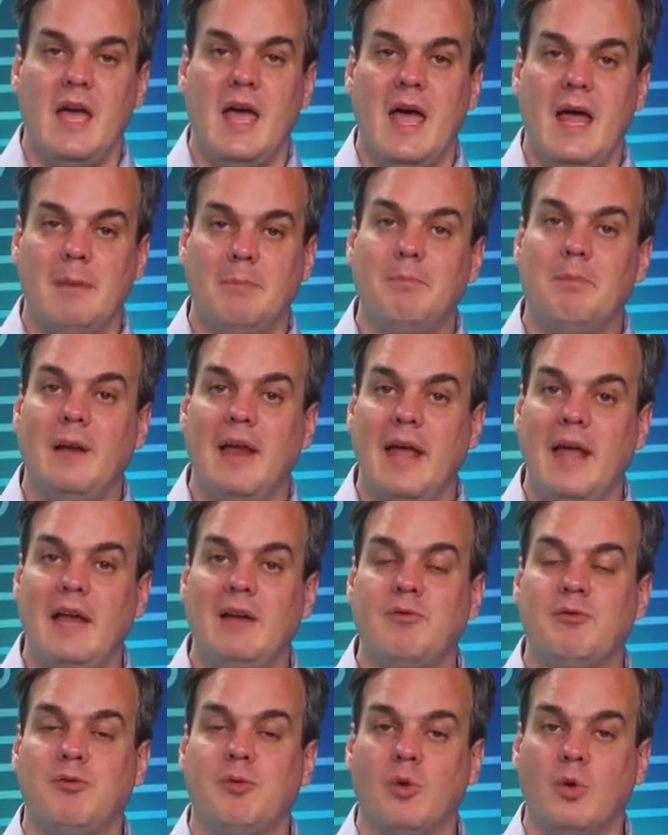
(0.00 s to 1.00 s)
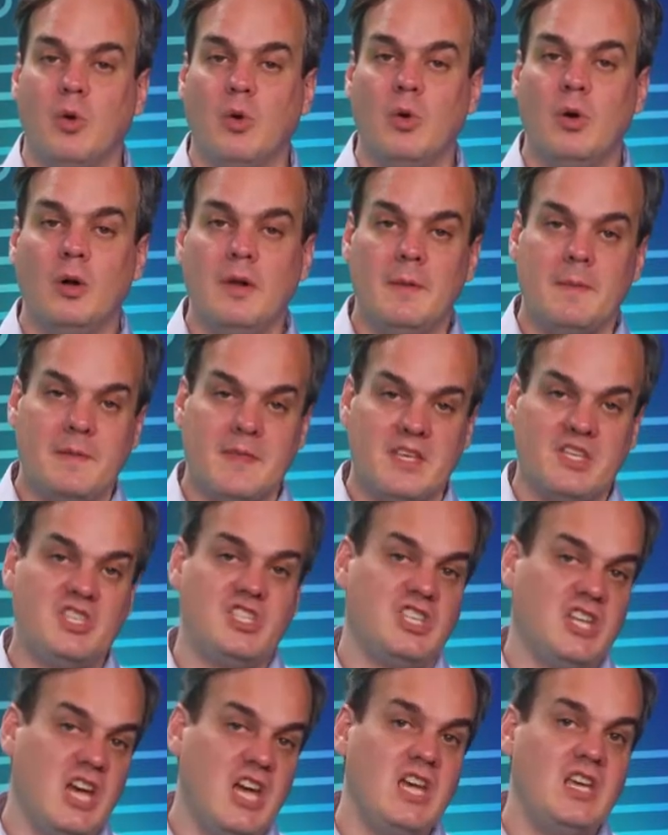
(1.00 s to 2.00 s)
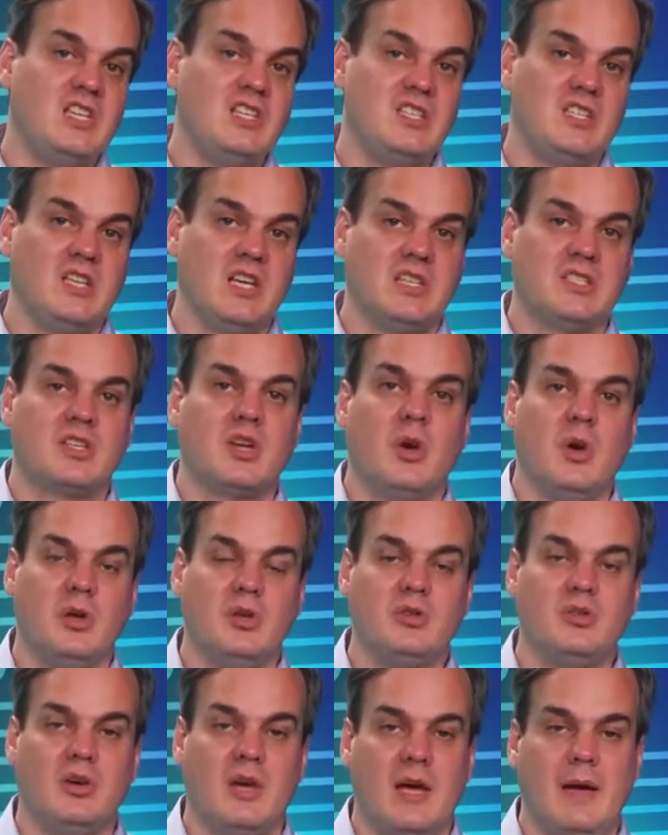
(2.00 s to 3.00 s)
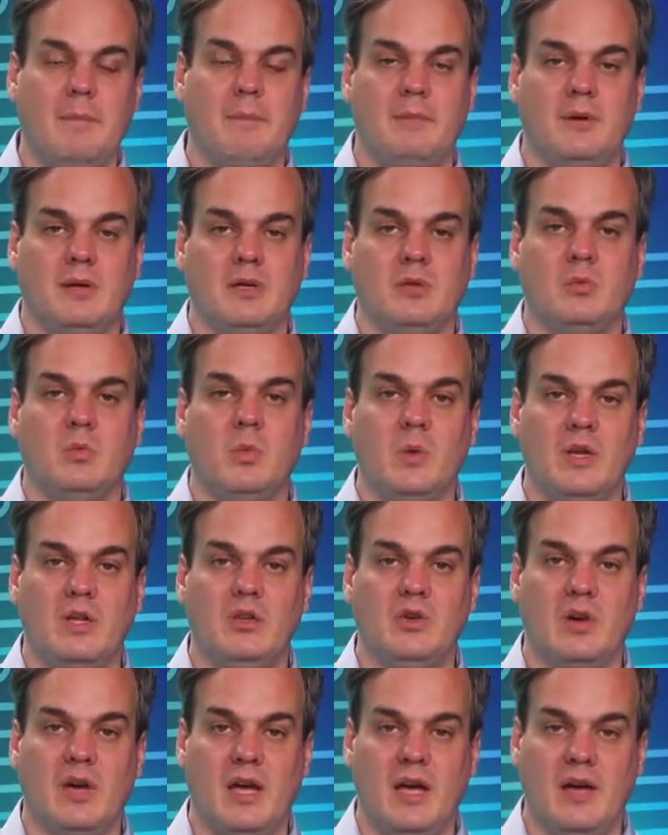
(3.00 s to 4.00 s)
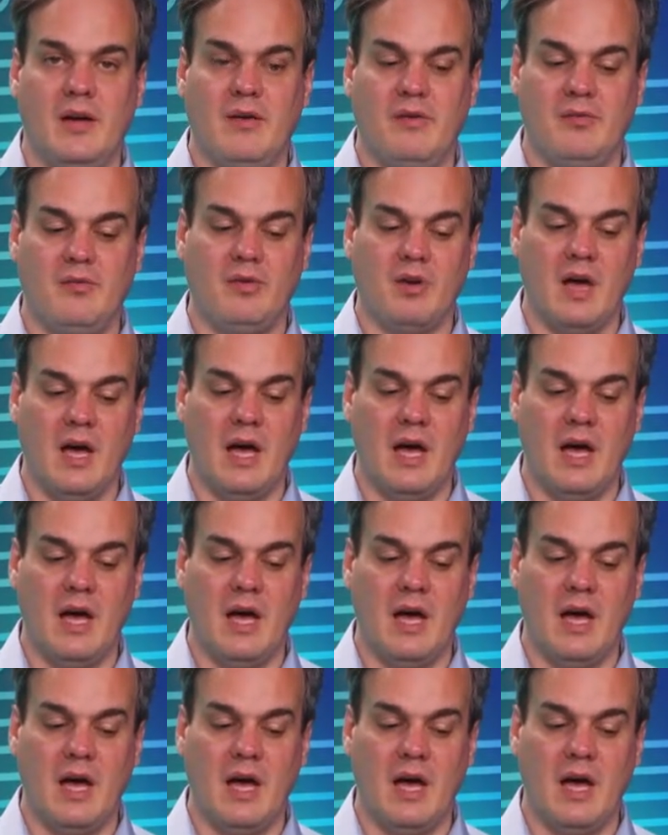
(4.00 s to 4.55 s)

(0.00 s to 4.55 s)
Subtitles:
and plan for the change that's going to happen when you have